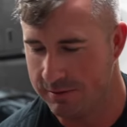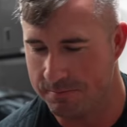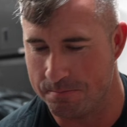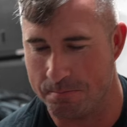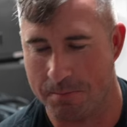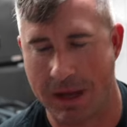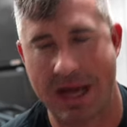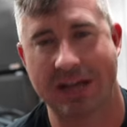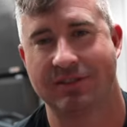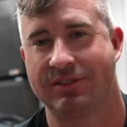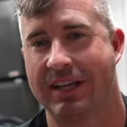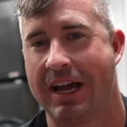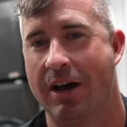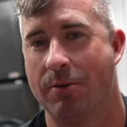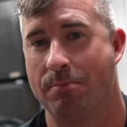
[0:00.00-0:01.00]
Maxed
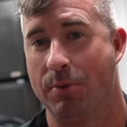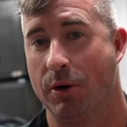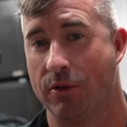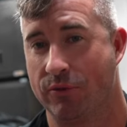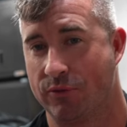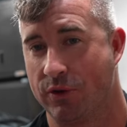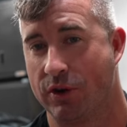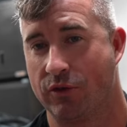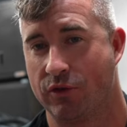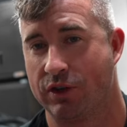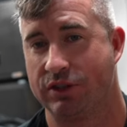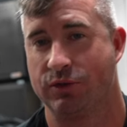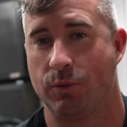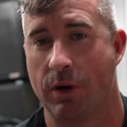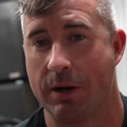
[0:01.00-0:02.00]
out both front and rear
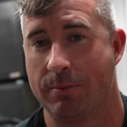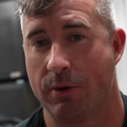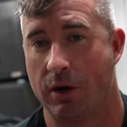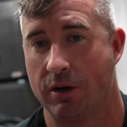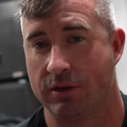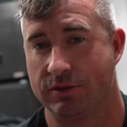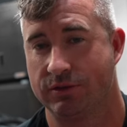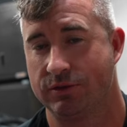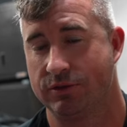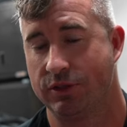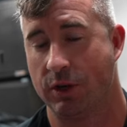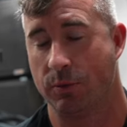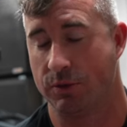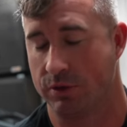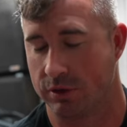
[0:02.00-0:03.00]
sway bars.
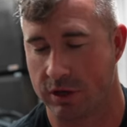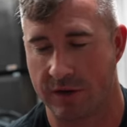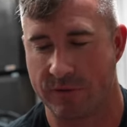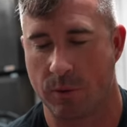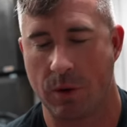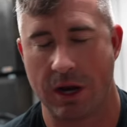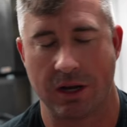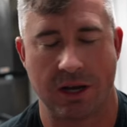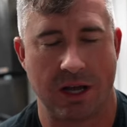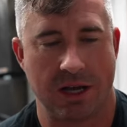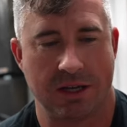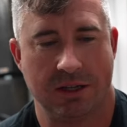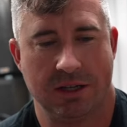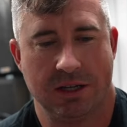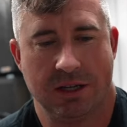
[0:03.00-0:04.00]
We took off the white
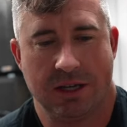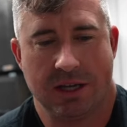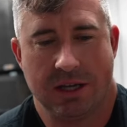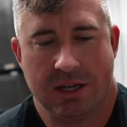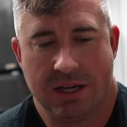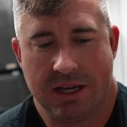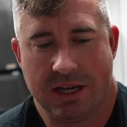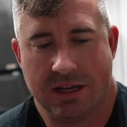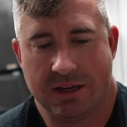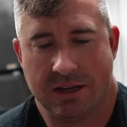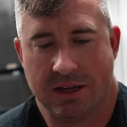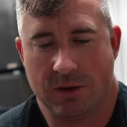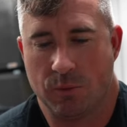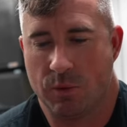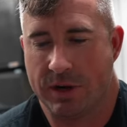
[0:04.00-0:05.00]
line and
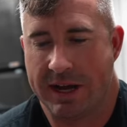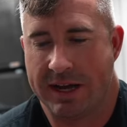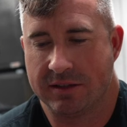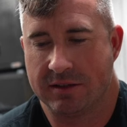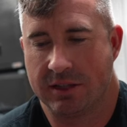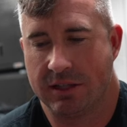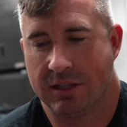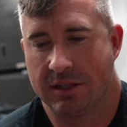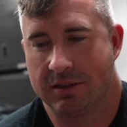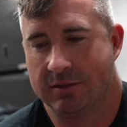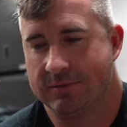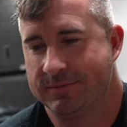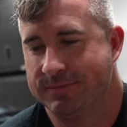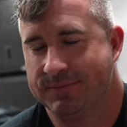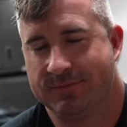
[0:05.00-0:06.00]
went out there
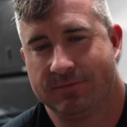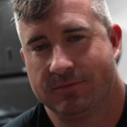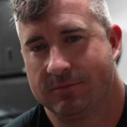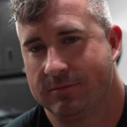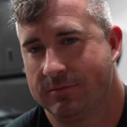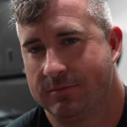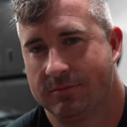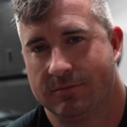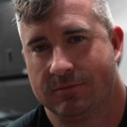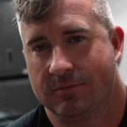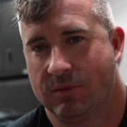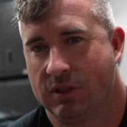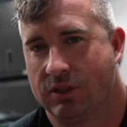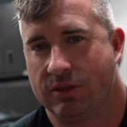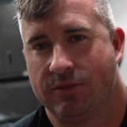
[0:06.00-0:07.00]

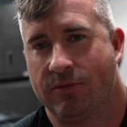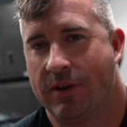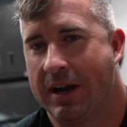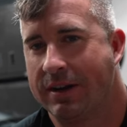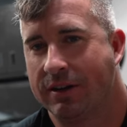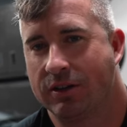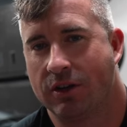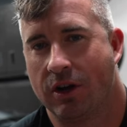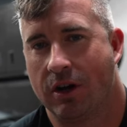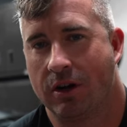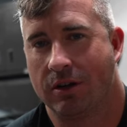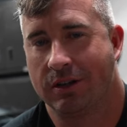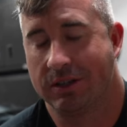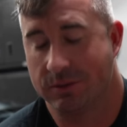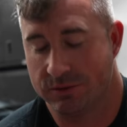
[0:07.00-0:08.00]
just fighting the
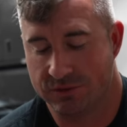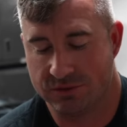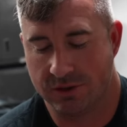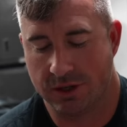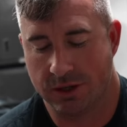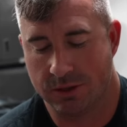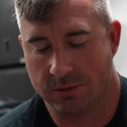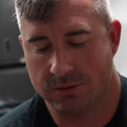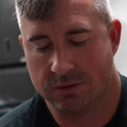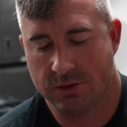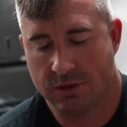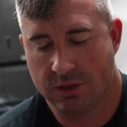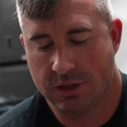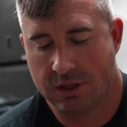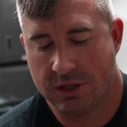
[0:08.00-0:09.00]
car, and it was slow.
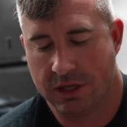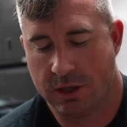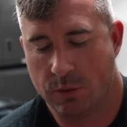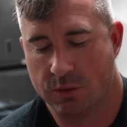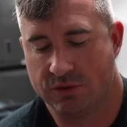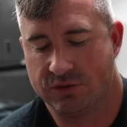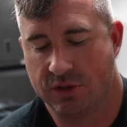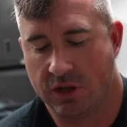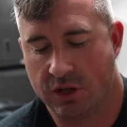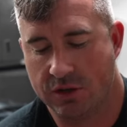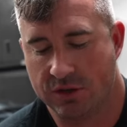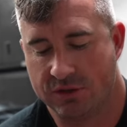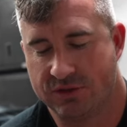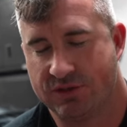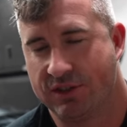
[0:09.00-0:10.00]
It was
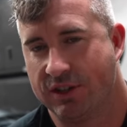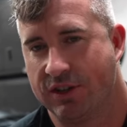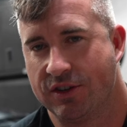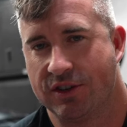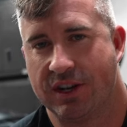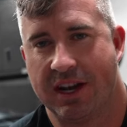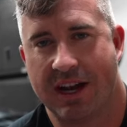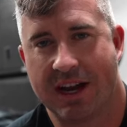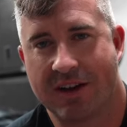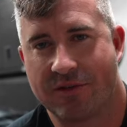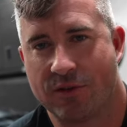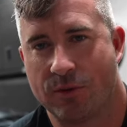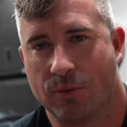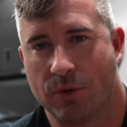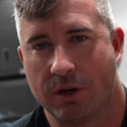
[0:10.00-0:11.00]
understeering
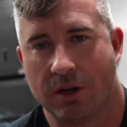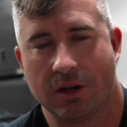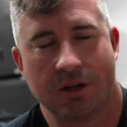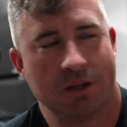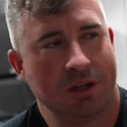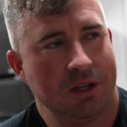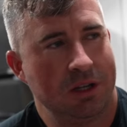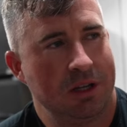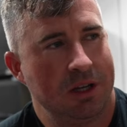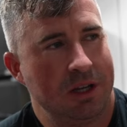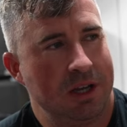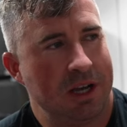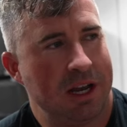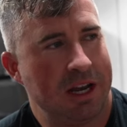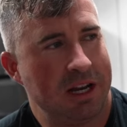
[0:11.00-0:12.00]
everywhere.
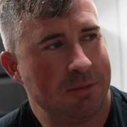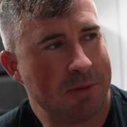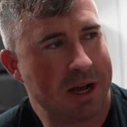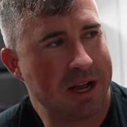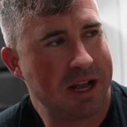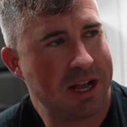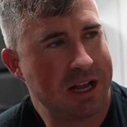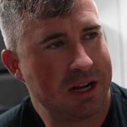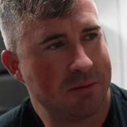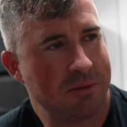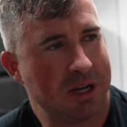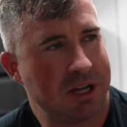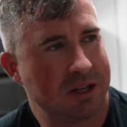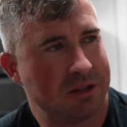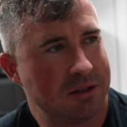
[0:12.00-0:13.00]
And in my head, I'm
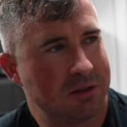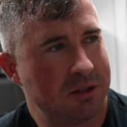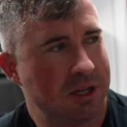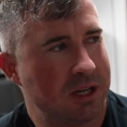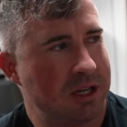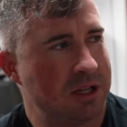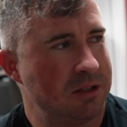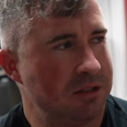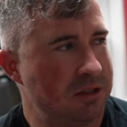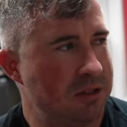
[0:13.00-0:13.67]
like, okay,